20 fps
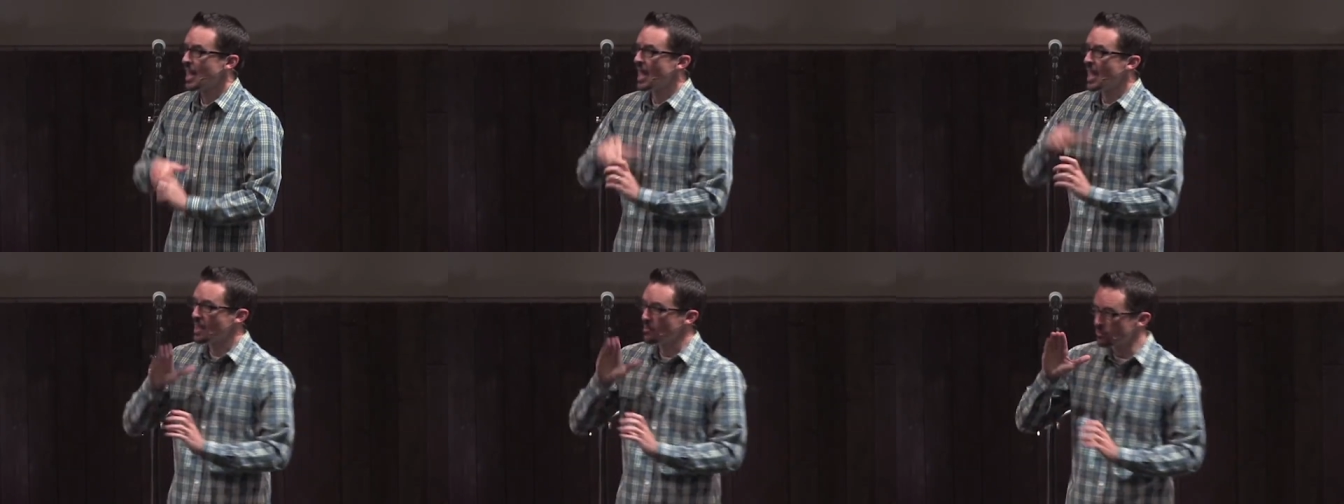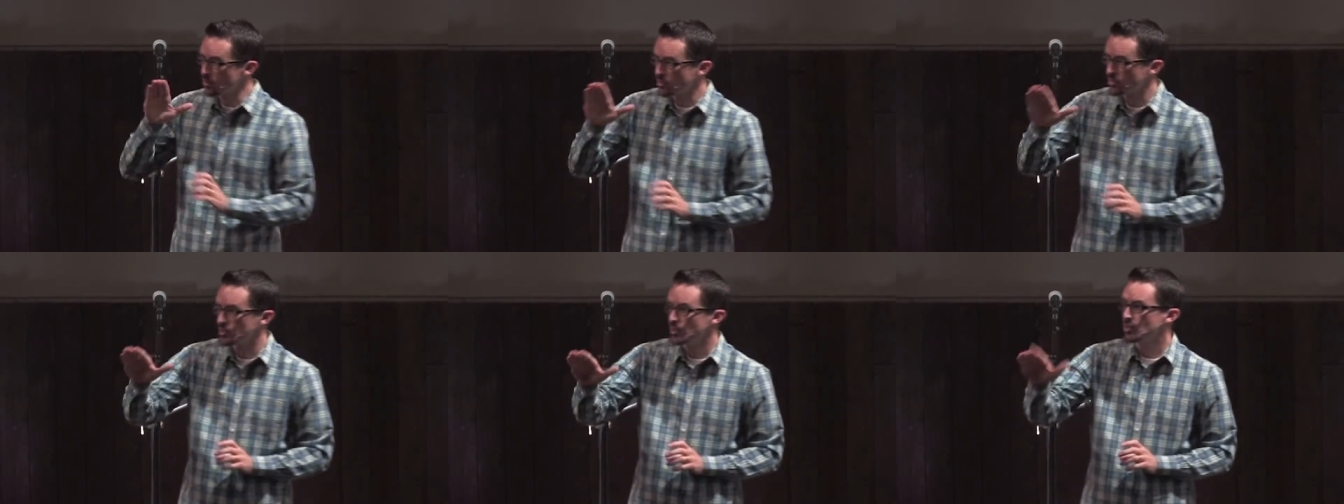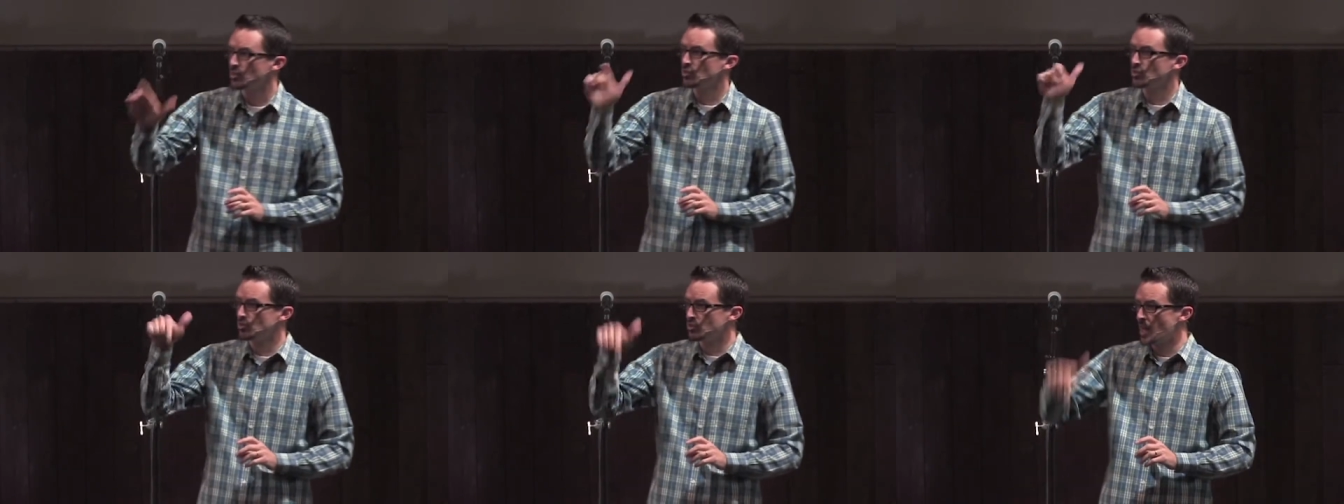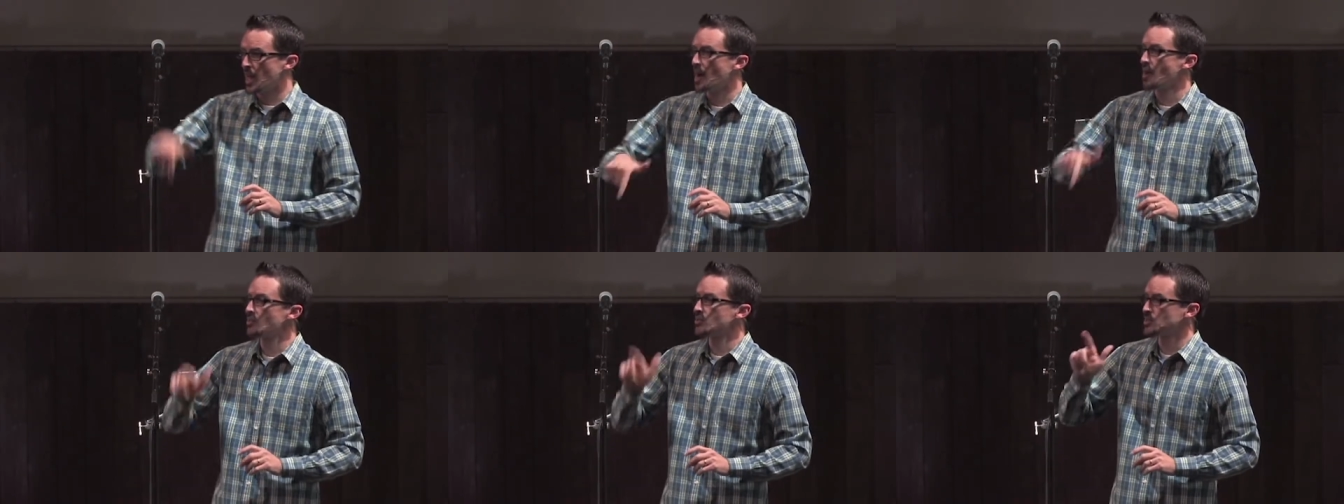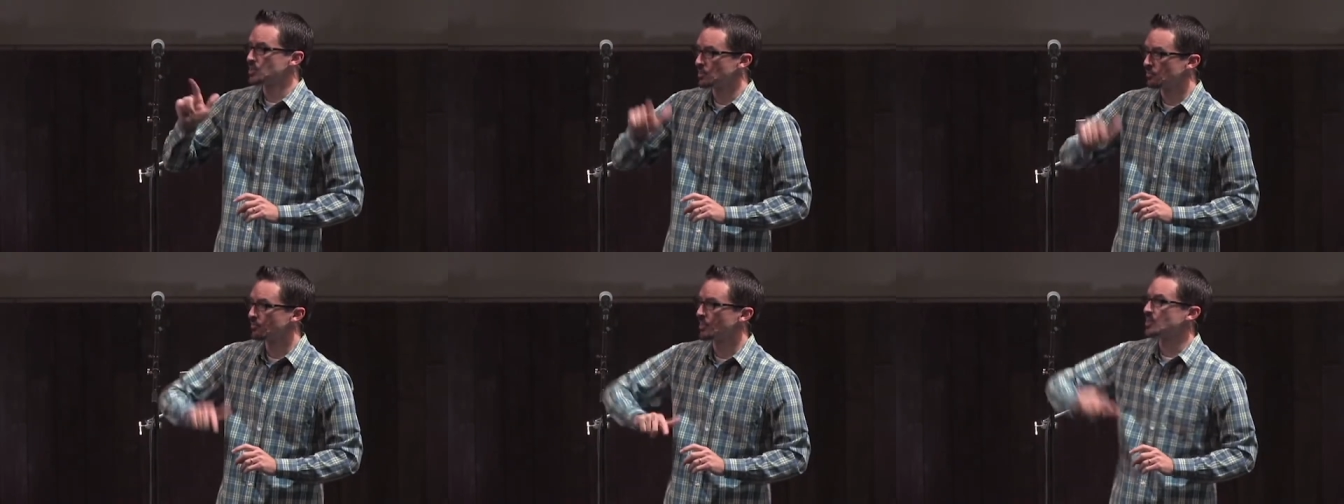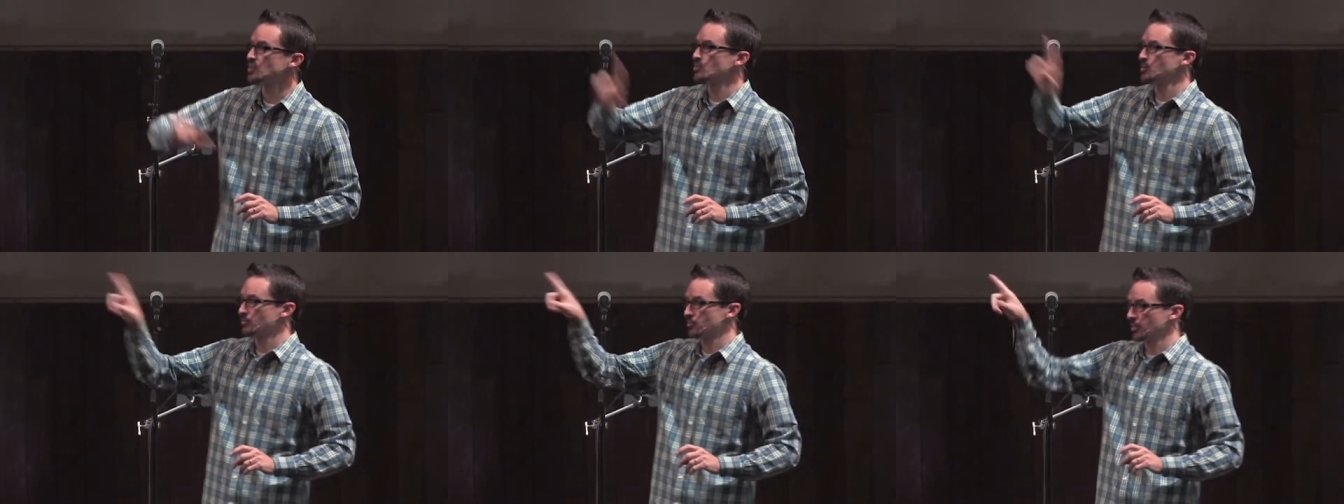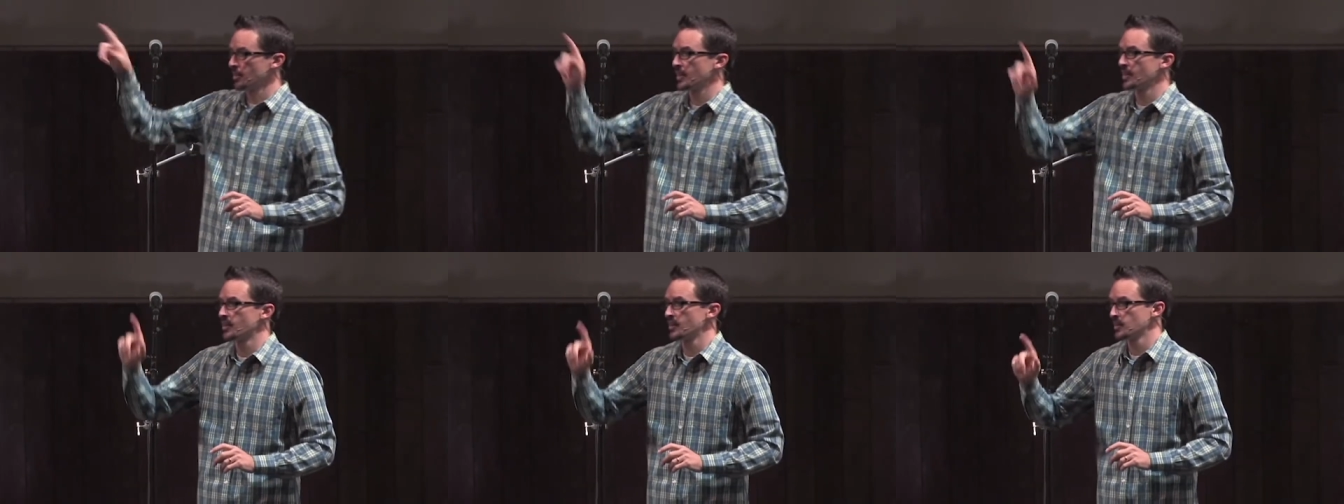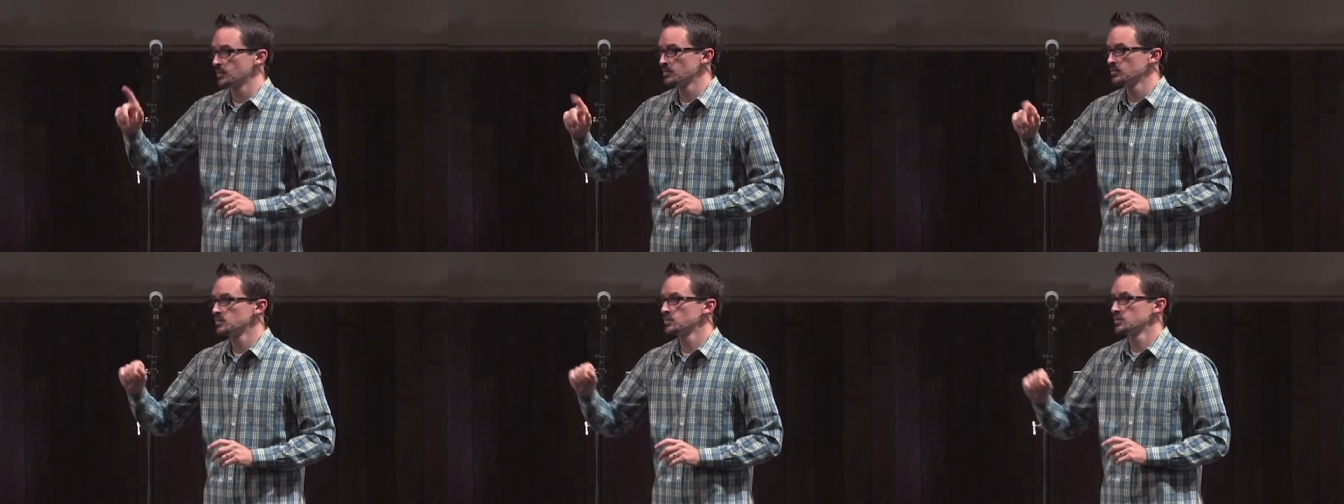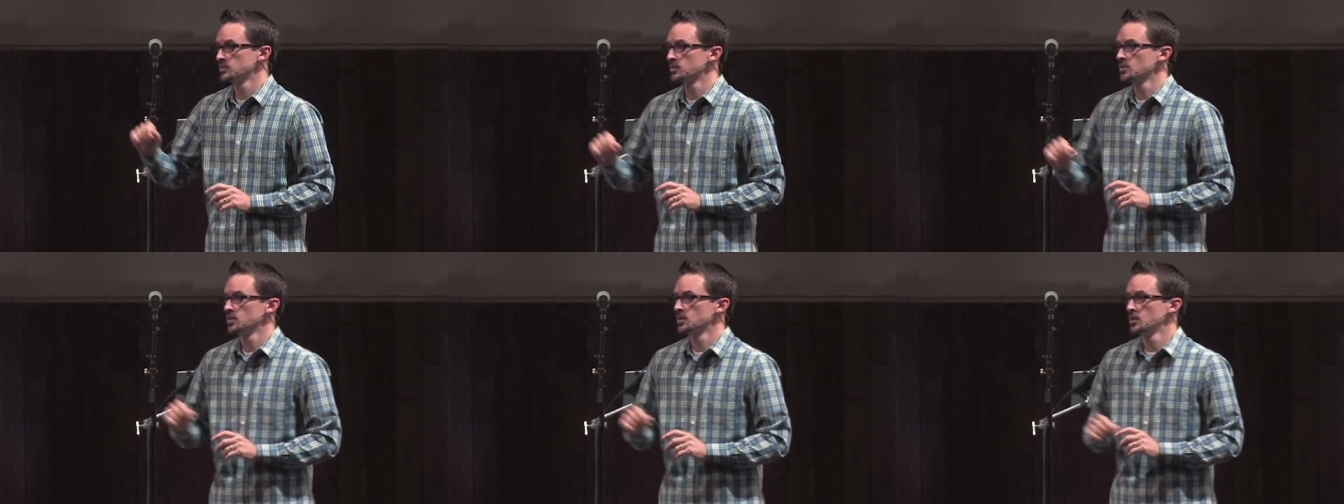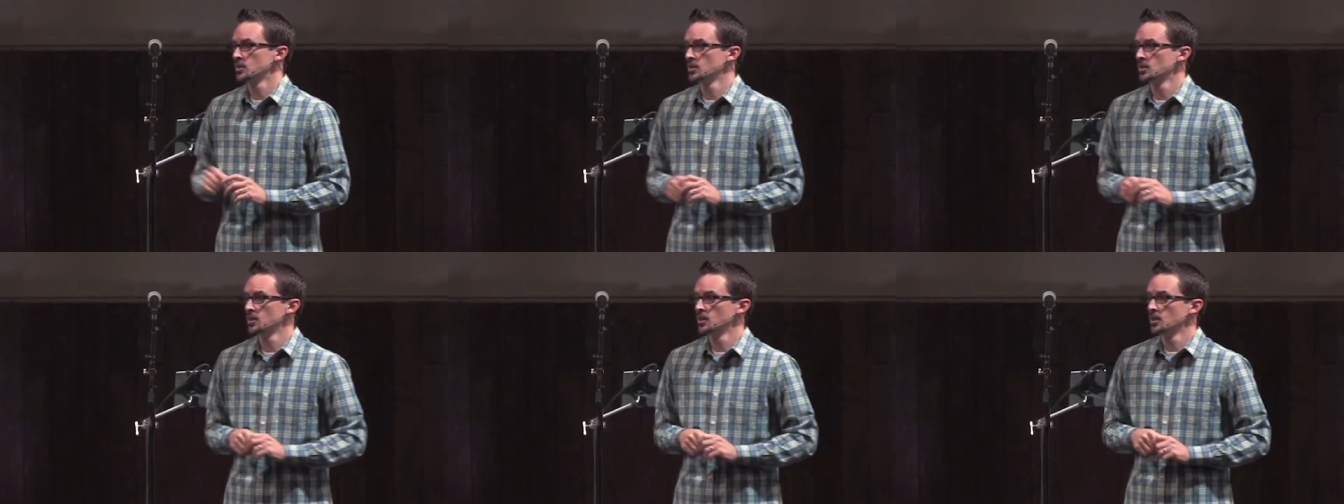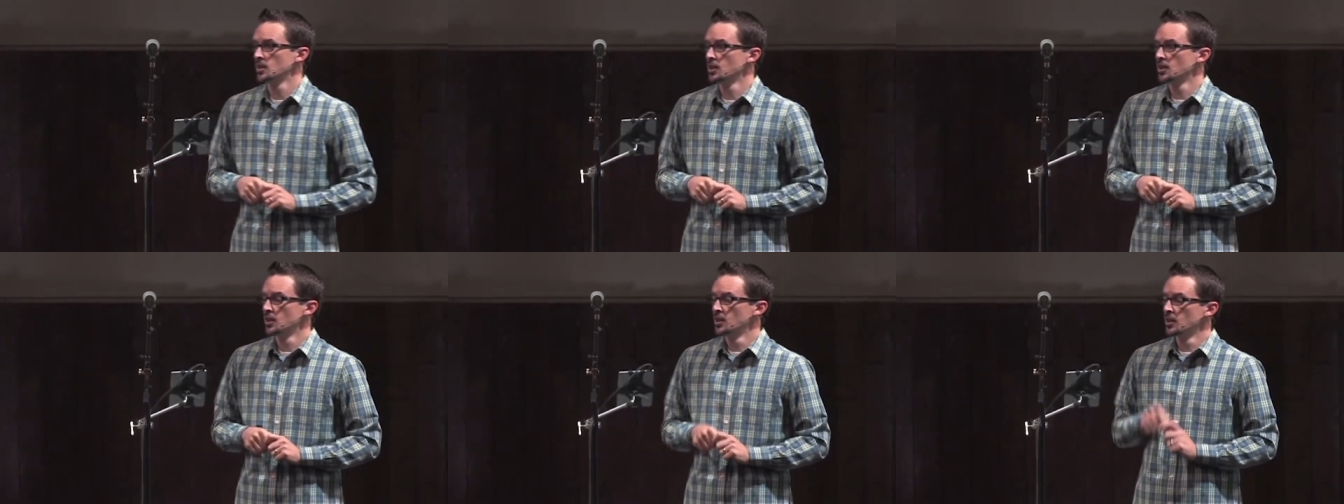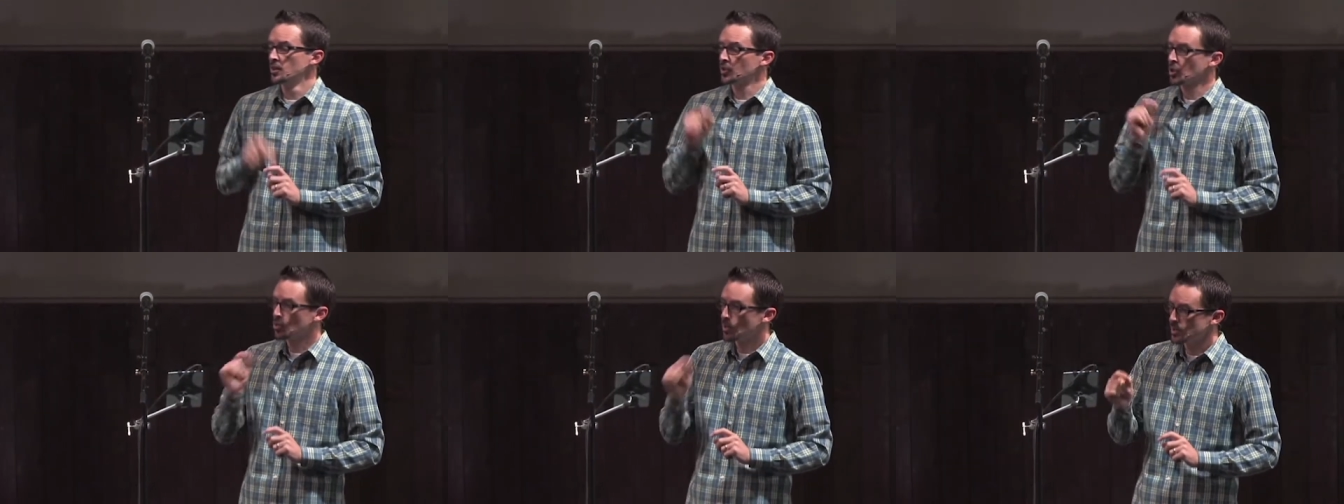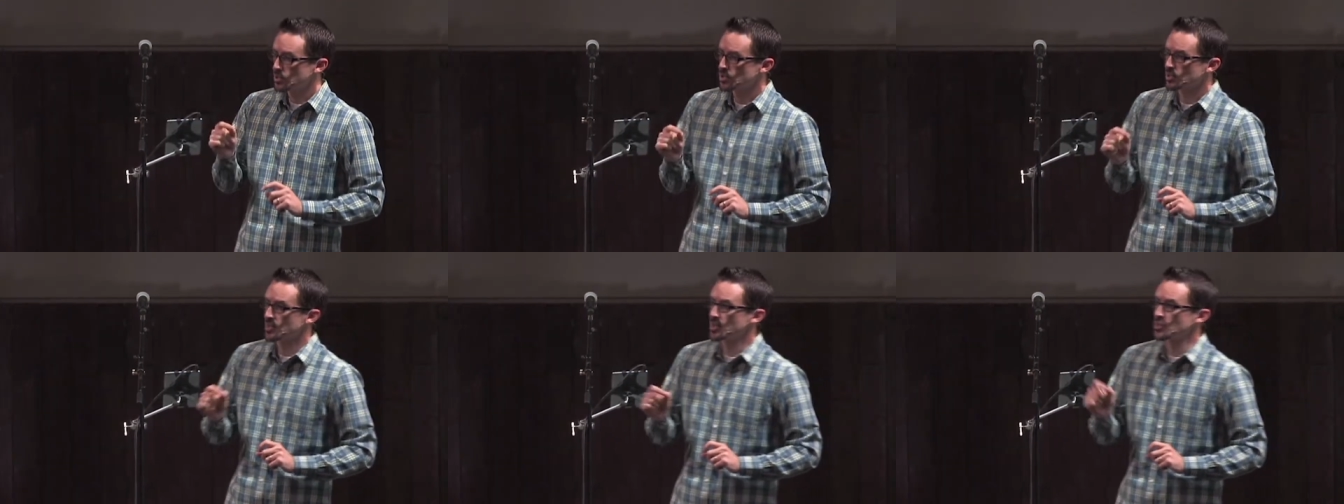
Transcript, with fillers: Everything you do now is an investment for later. The question